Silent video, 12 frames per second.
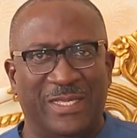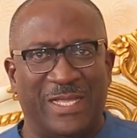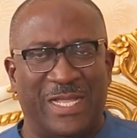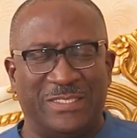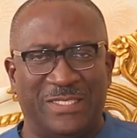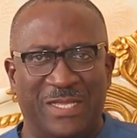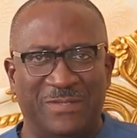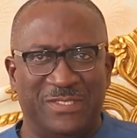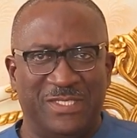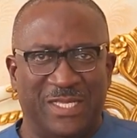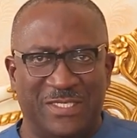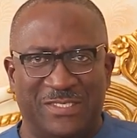at times
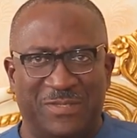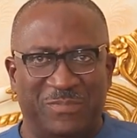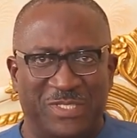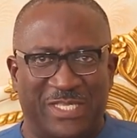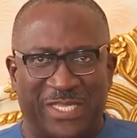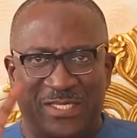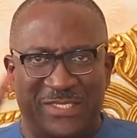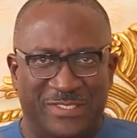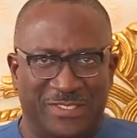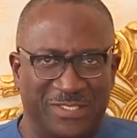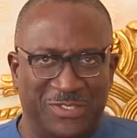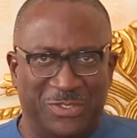it gets a bit
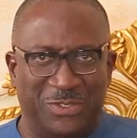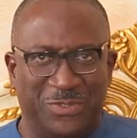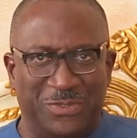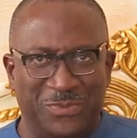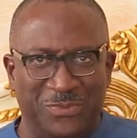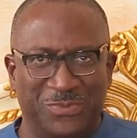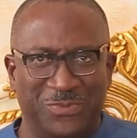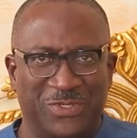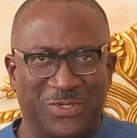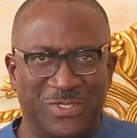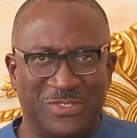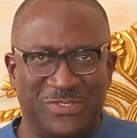hazy, you know,
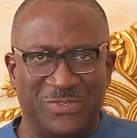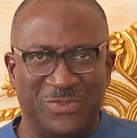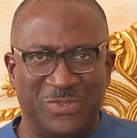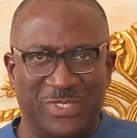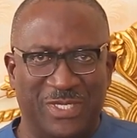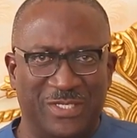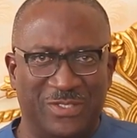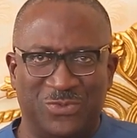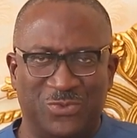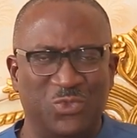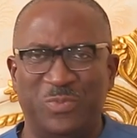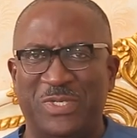because you hear
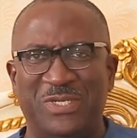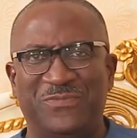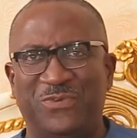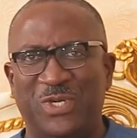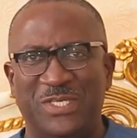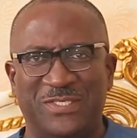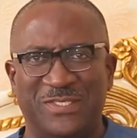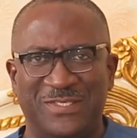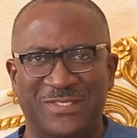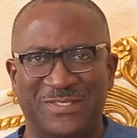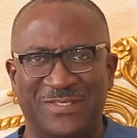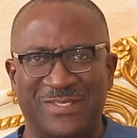too many
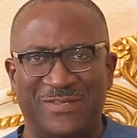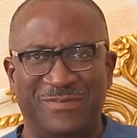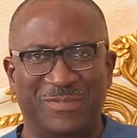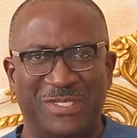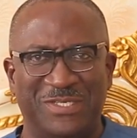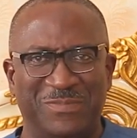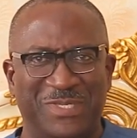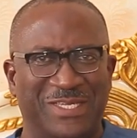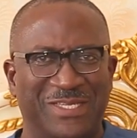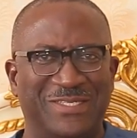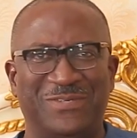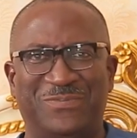voices, everybody
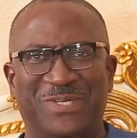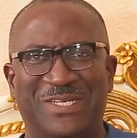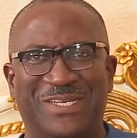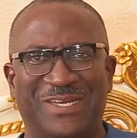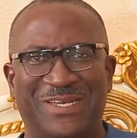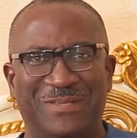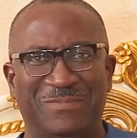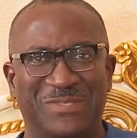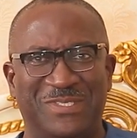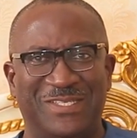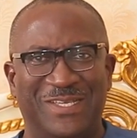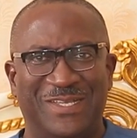making different
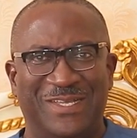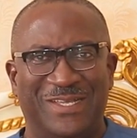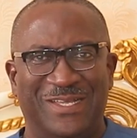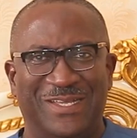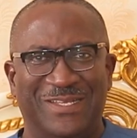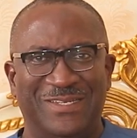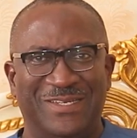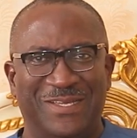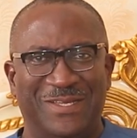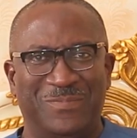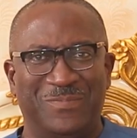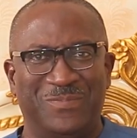claims, and
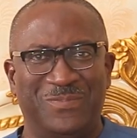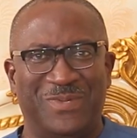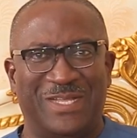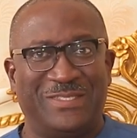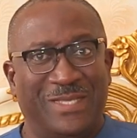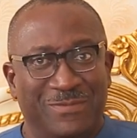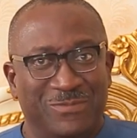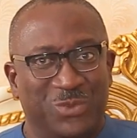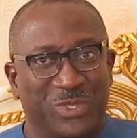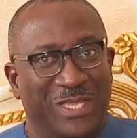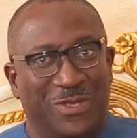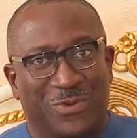at times
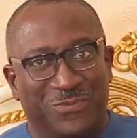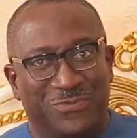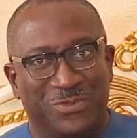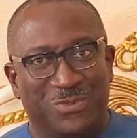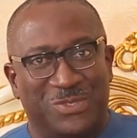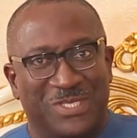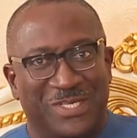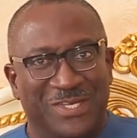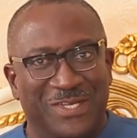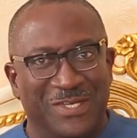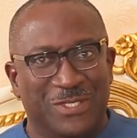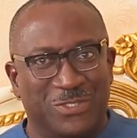we get confused.
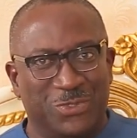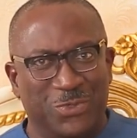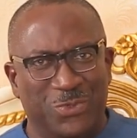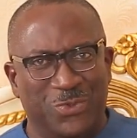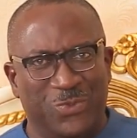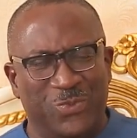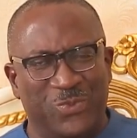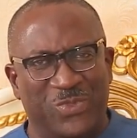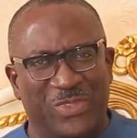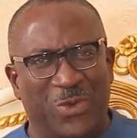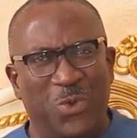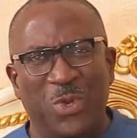So
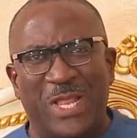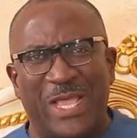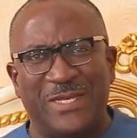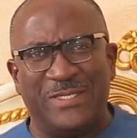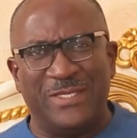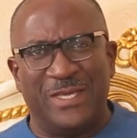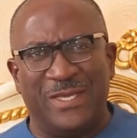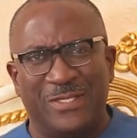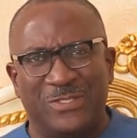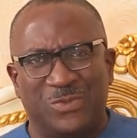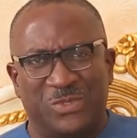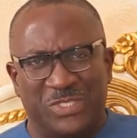the whole idea
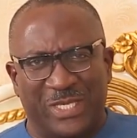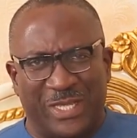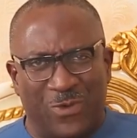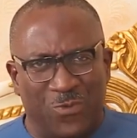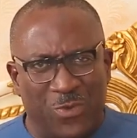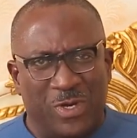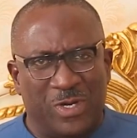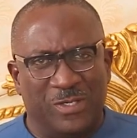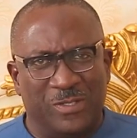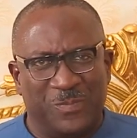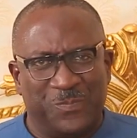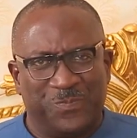is to take a
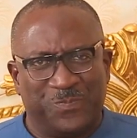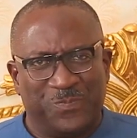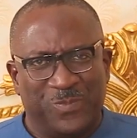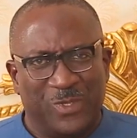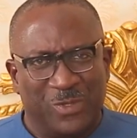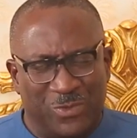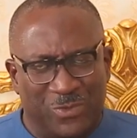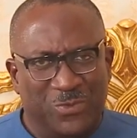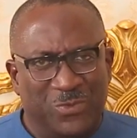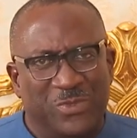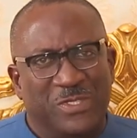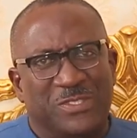walk
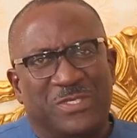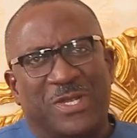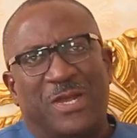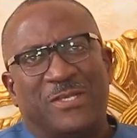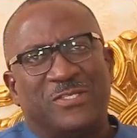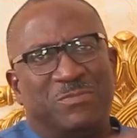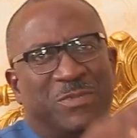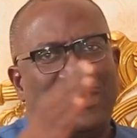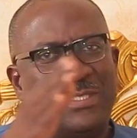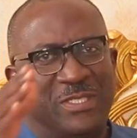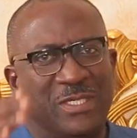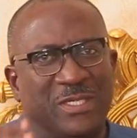through this
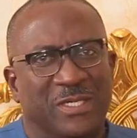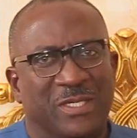charismatic